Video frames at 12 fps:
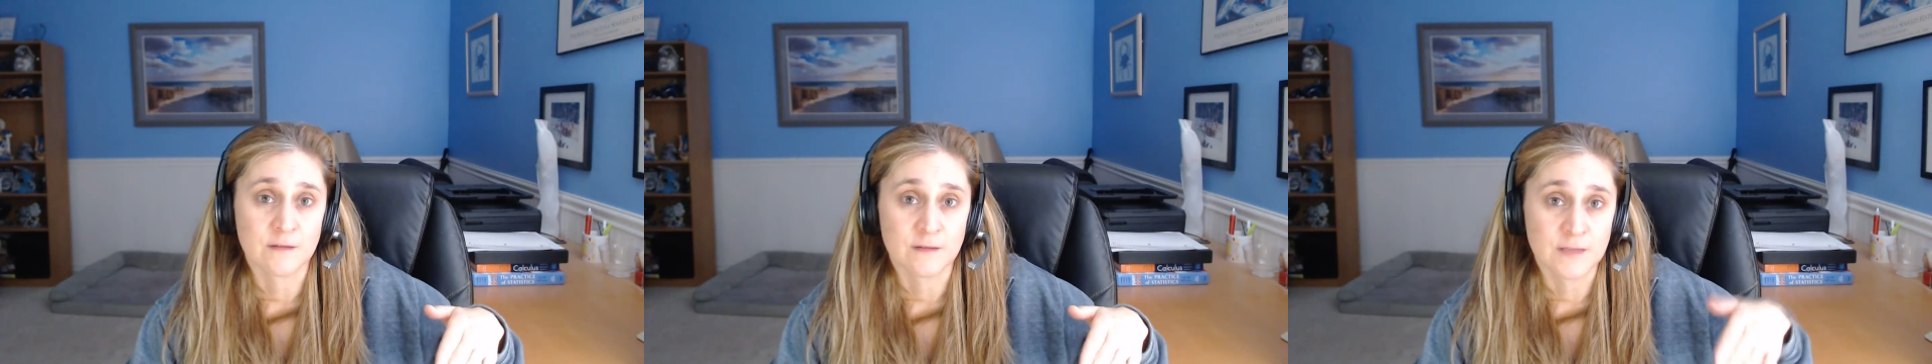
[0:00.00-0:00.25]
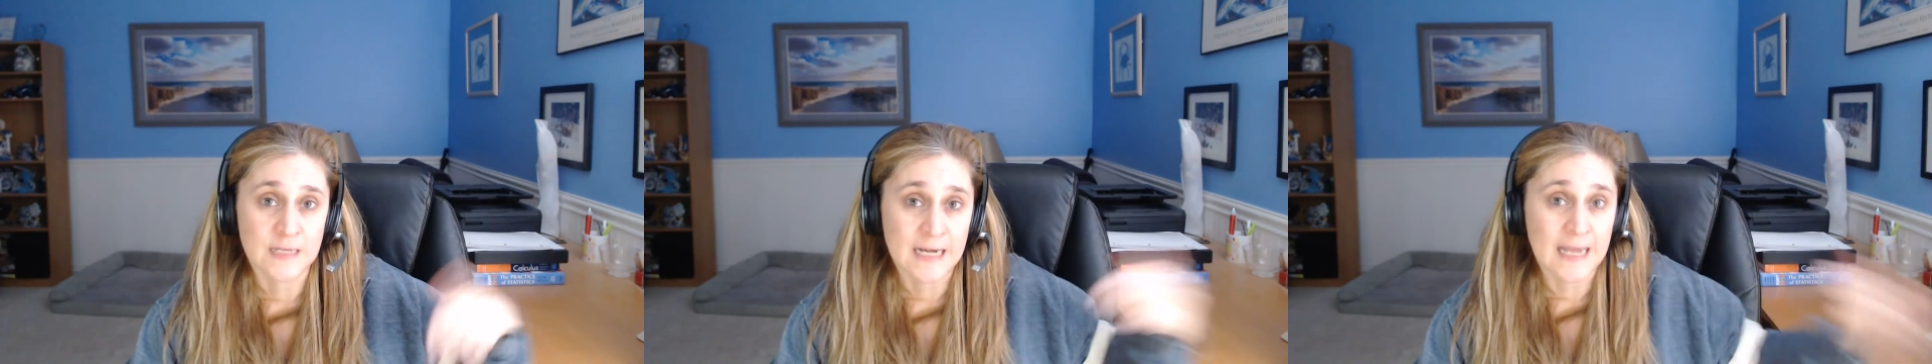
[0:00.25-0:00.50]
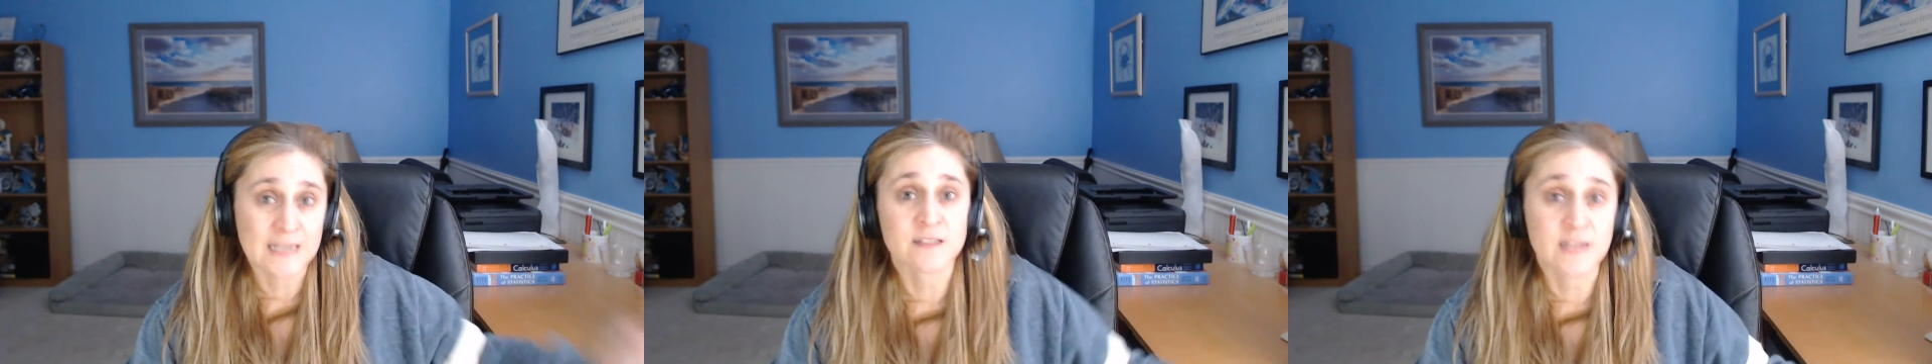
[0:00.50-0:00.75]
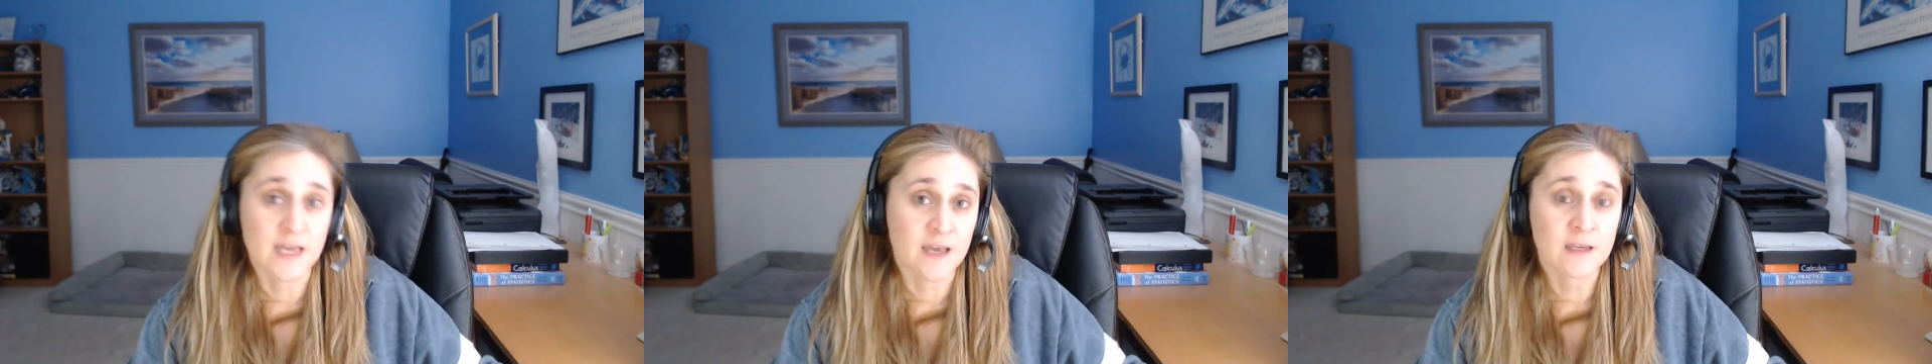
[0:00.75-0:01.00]
the next
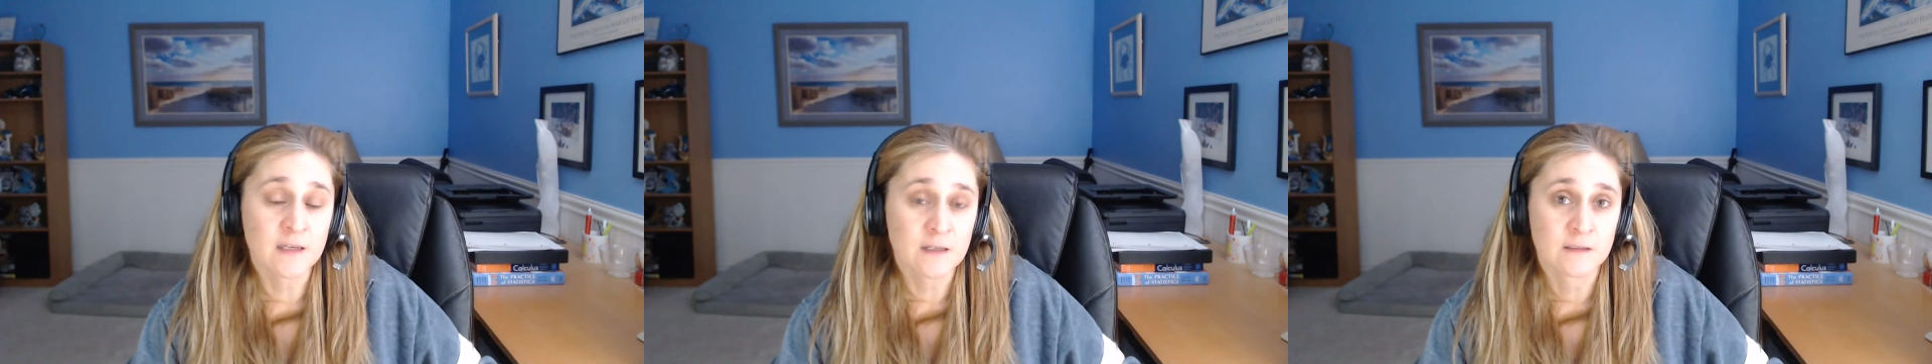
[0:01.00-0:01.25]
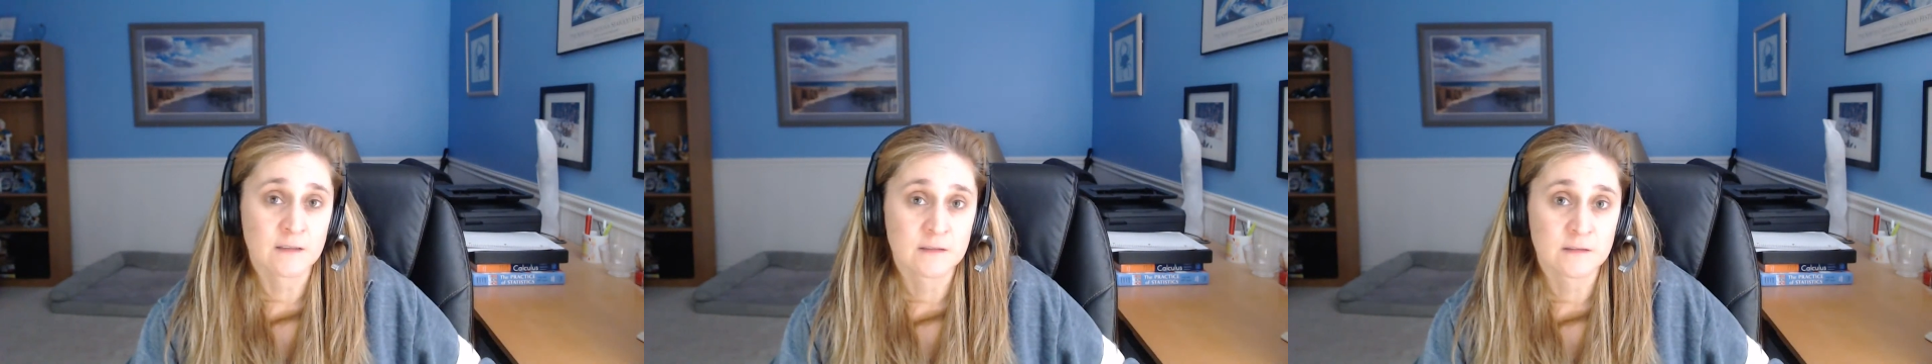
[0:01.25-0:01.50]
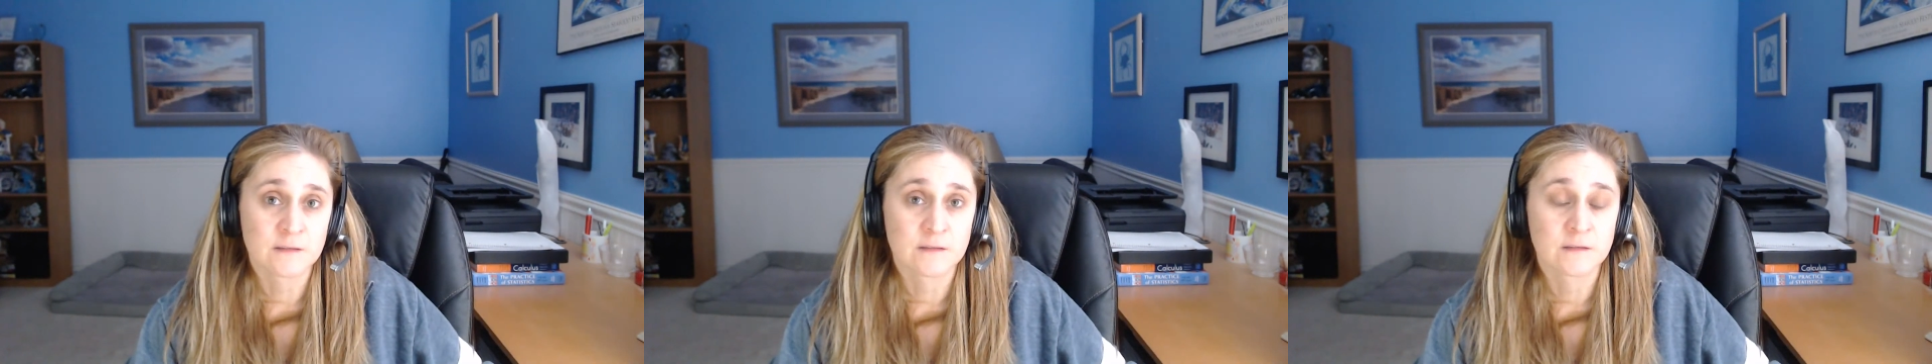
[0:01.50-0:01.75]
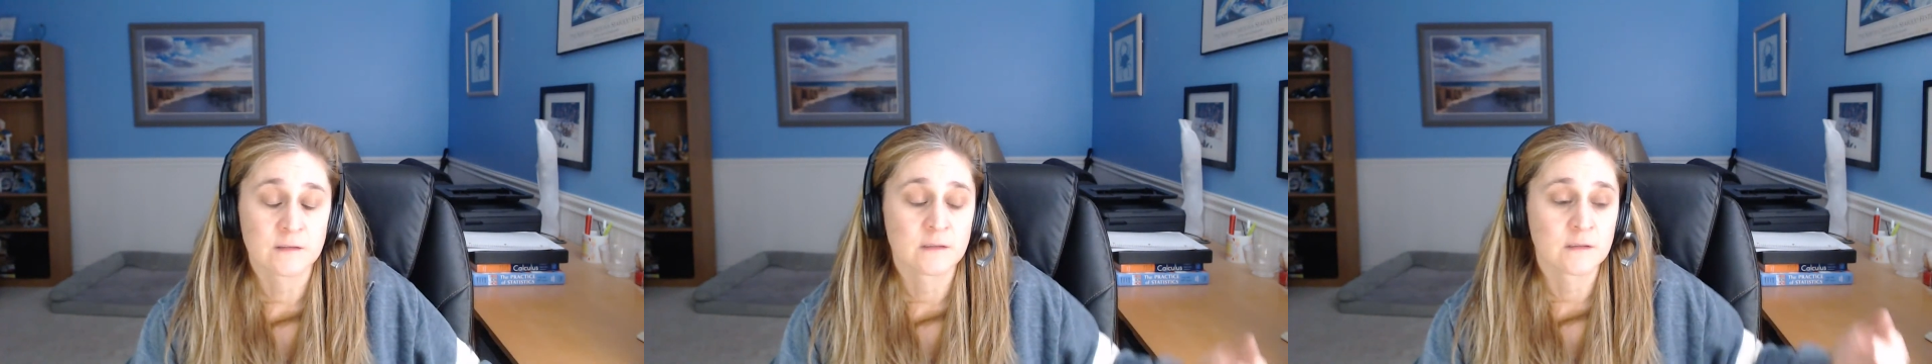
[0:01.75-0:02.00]
day,
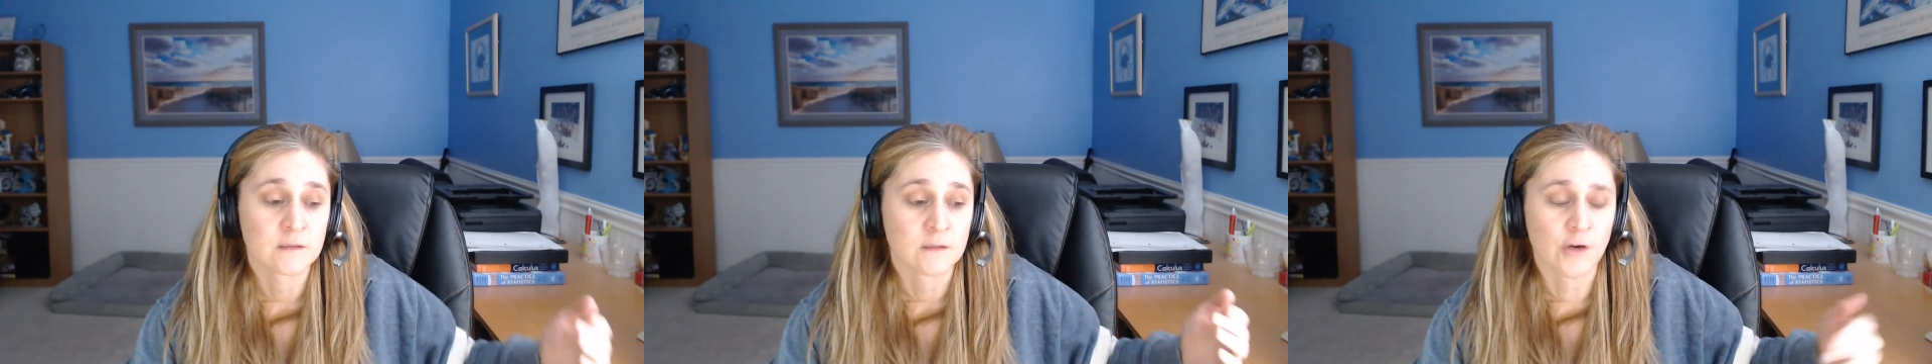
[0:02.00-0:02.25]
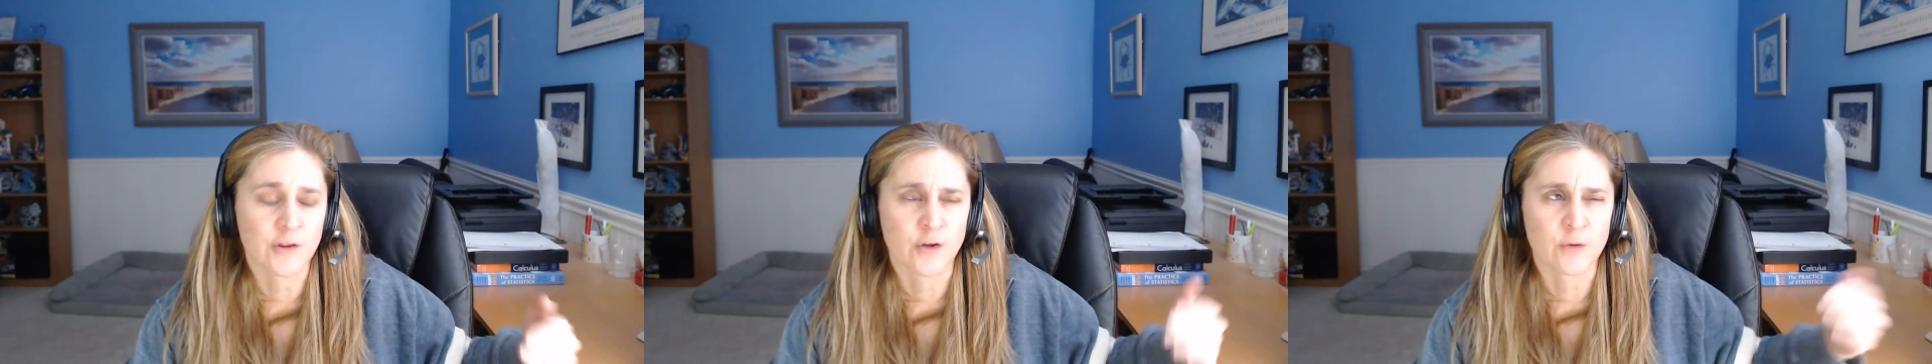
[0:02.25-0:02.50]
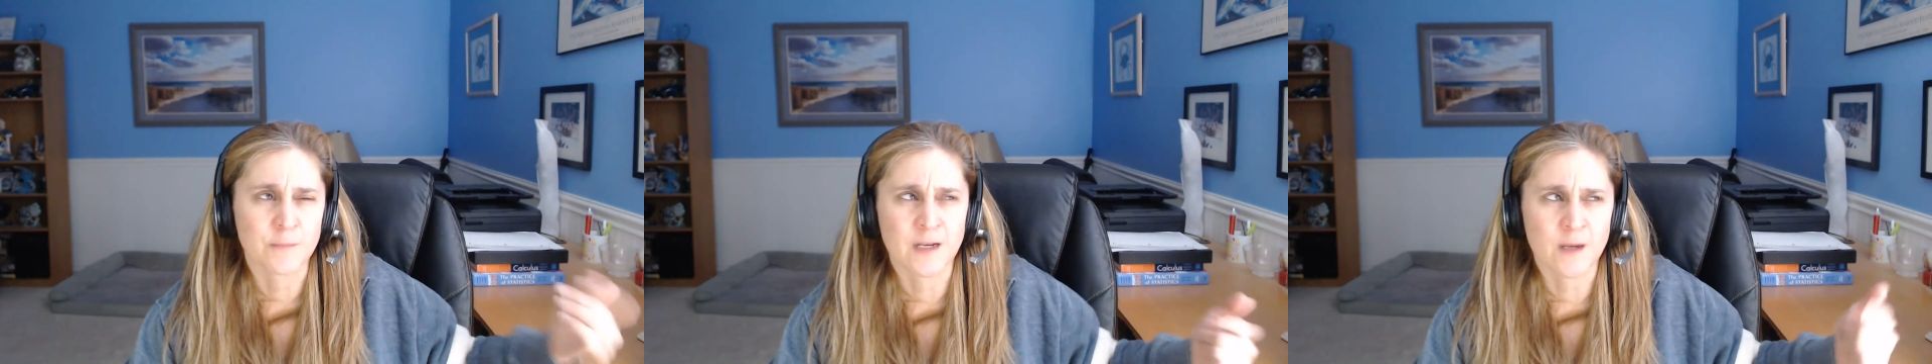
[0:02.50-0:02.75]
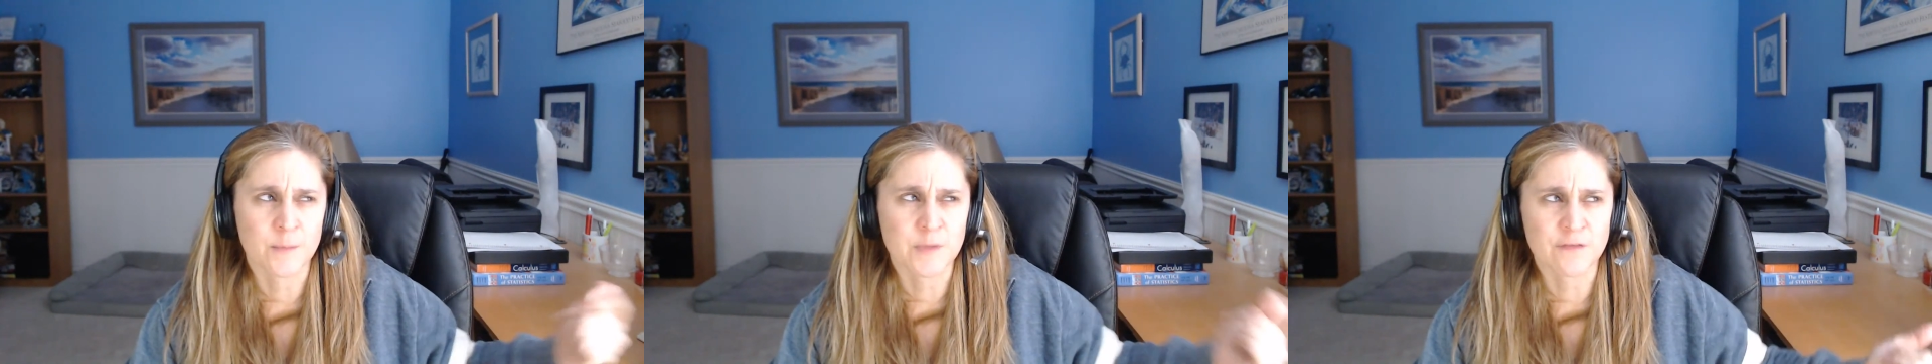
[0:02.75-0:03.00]
although it may
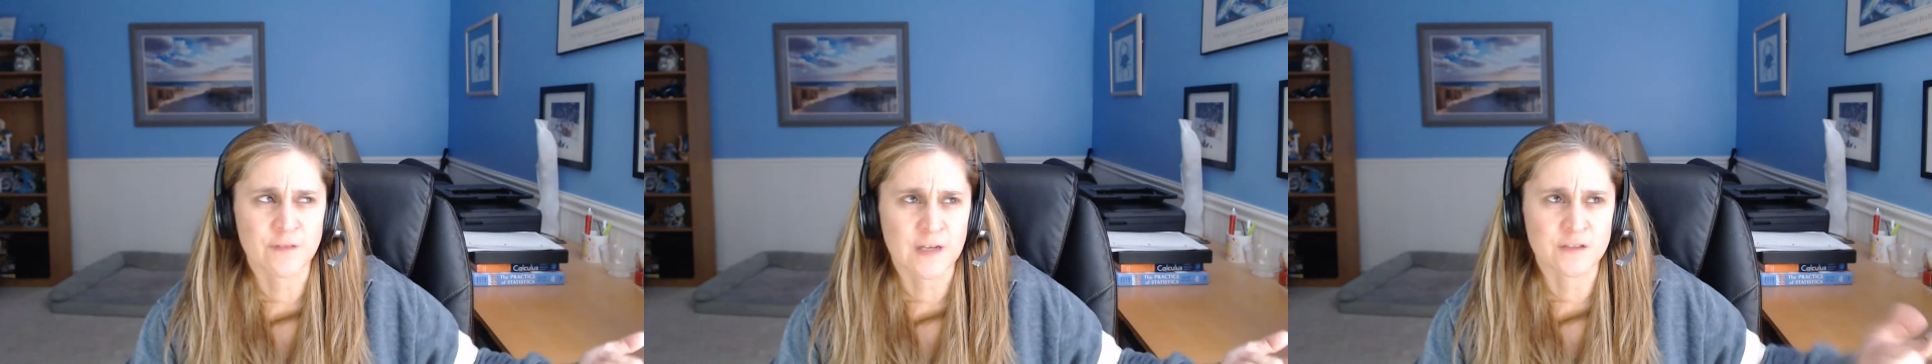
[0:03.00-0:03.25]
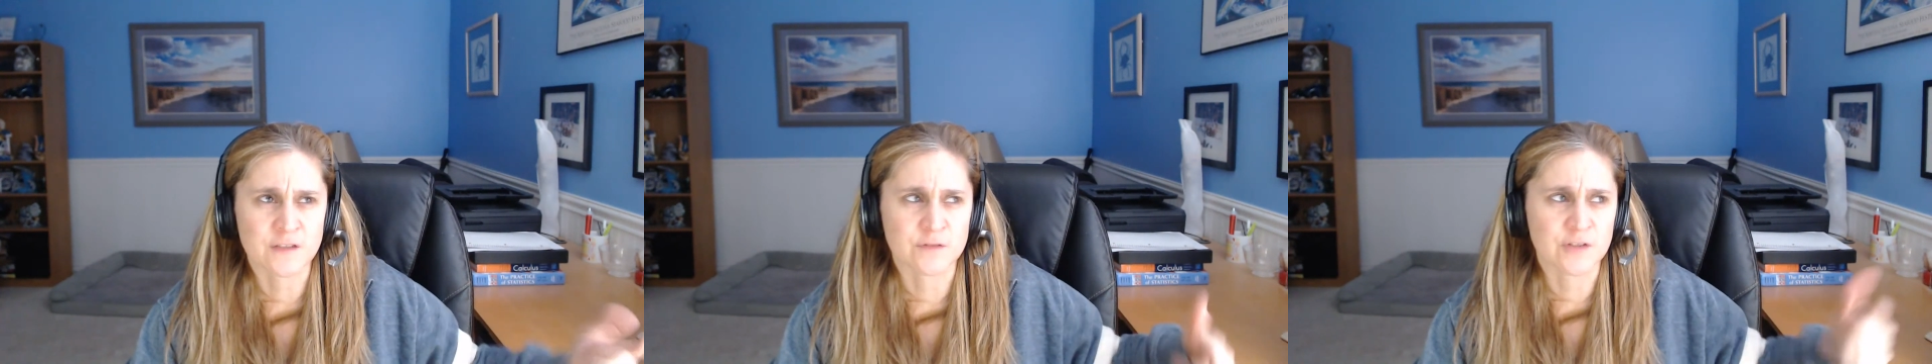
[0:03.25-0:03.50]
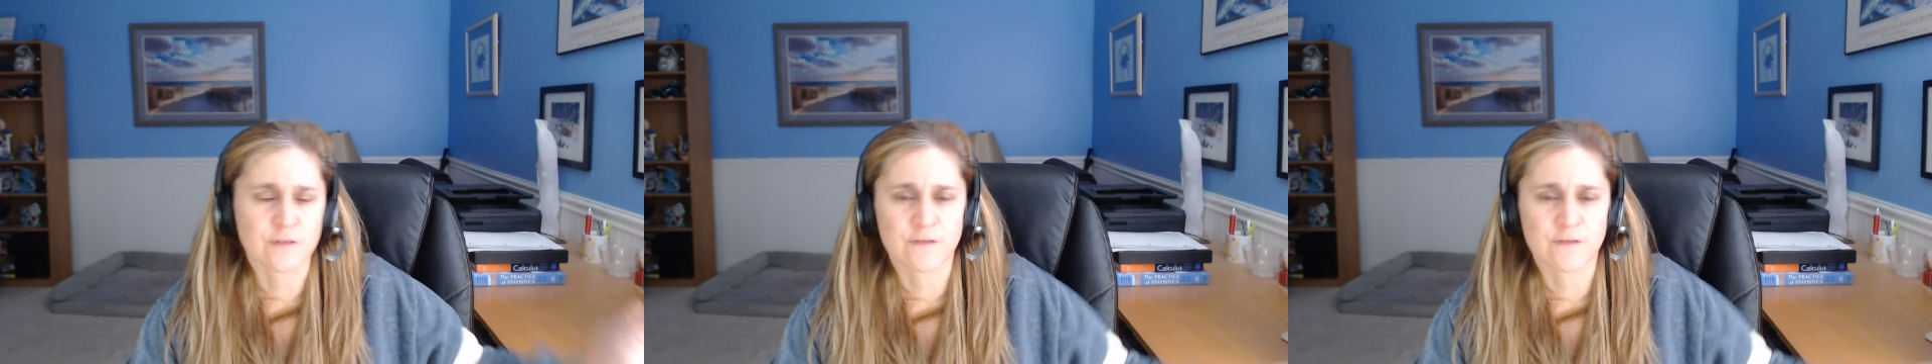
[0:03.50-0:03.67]
not be effective till